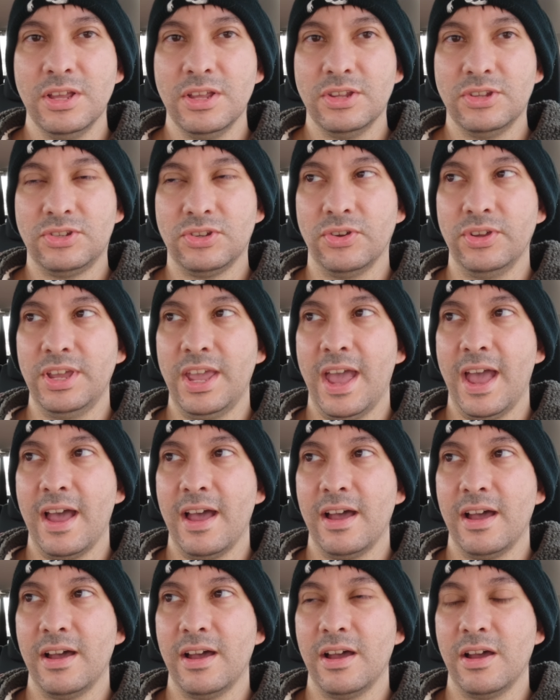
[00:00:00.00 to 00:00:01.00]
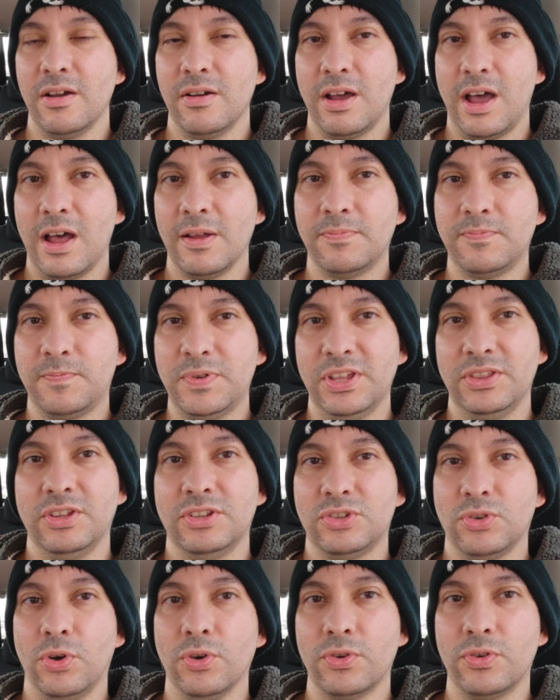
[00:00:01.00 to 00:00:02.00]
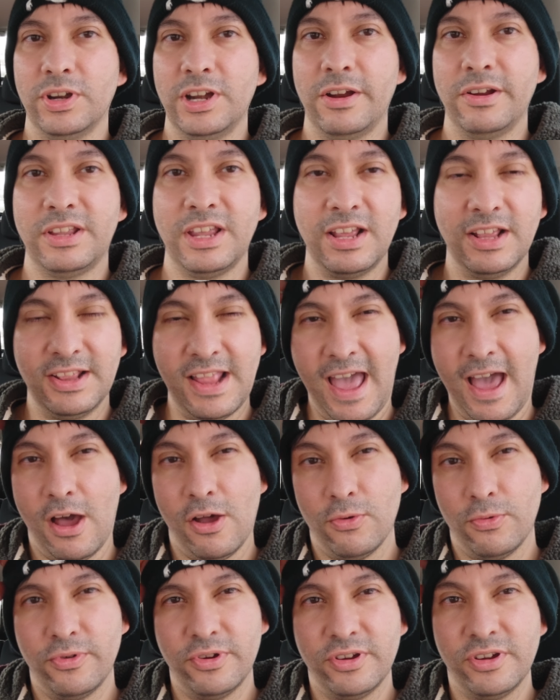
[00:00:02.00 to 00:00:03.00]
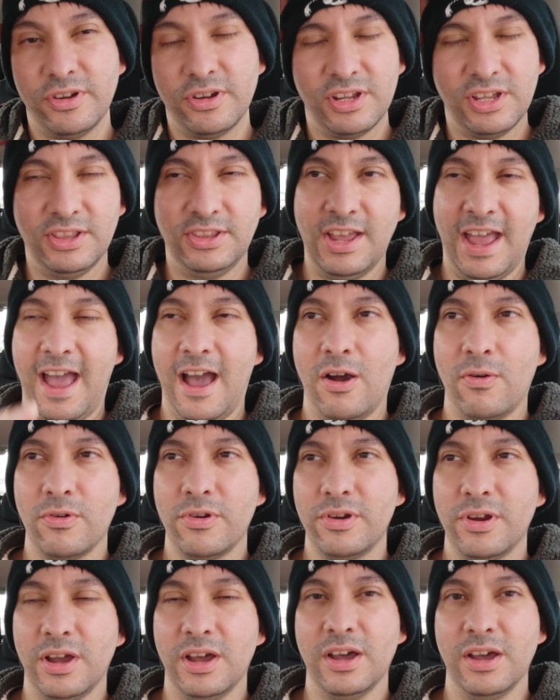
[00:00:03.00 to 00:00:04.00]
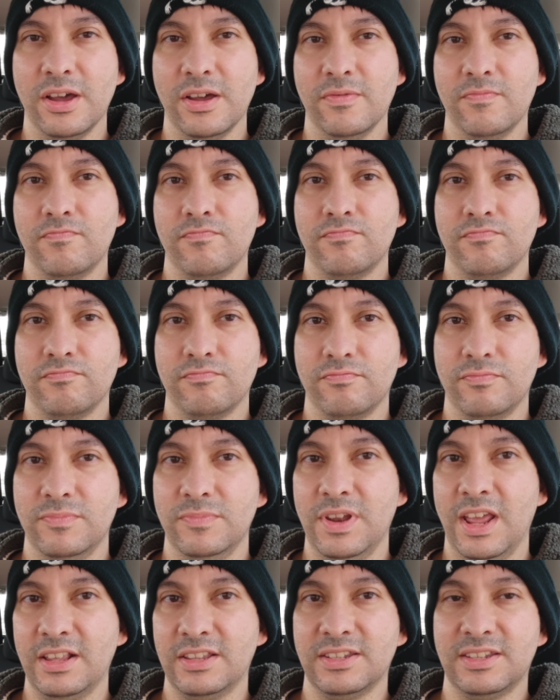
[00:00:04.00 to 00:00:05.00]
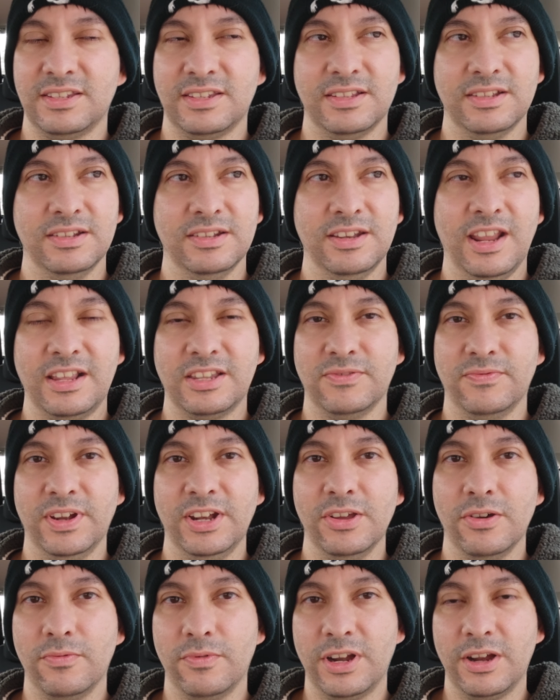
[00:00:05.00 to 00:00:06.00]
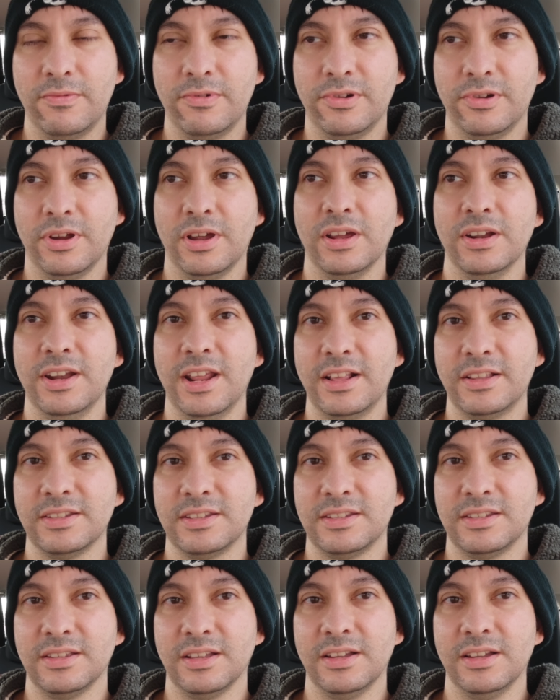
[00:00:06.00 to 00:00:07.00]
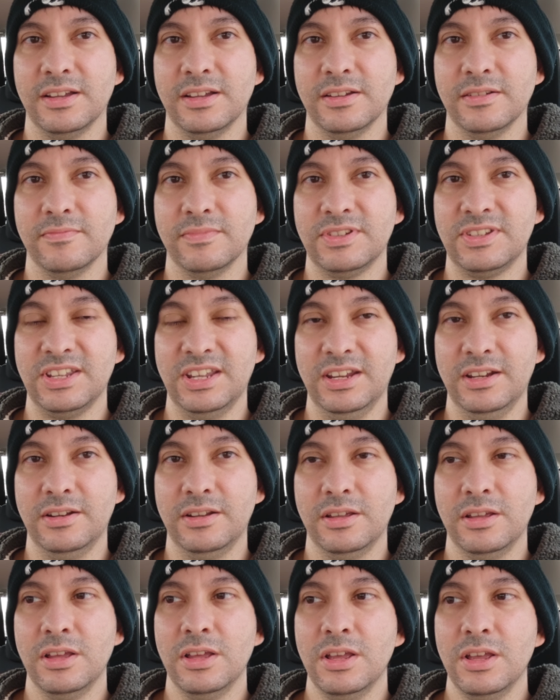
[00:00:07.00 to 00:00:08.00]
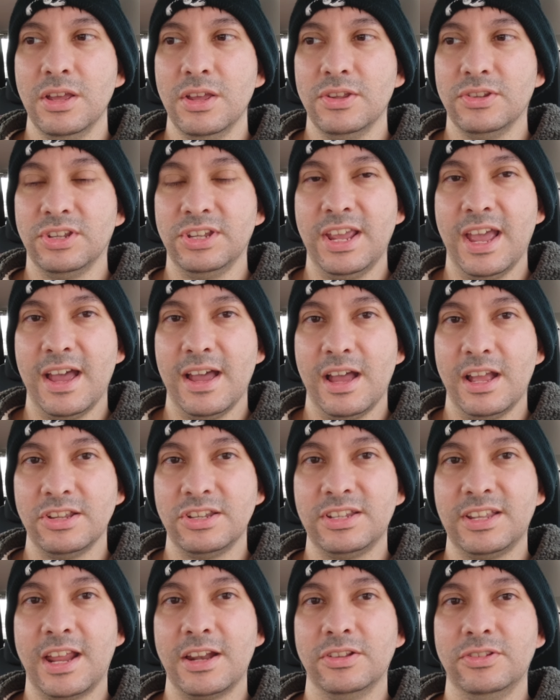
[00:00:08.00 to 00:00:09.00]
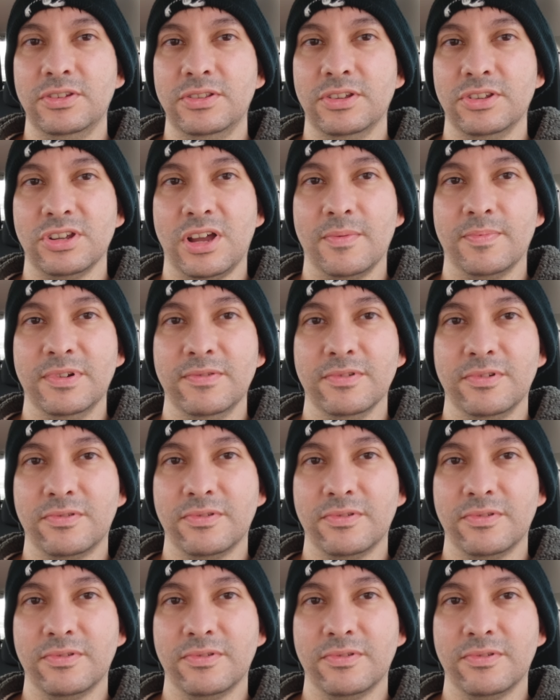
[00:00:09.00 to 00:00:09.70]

So yeah, uh, I'll put the total and everything in the hour in the hour uh, next next video, whatever uh, next uh, scene. So yeah, I just got to do the shopping real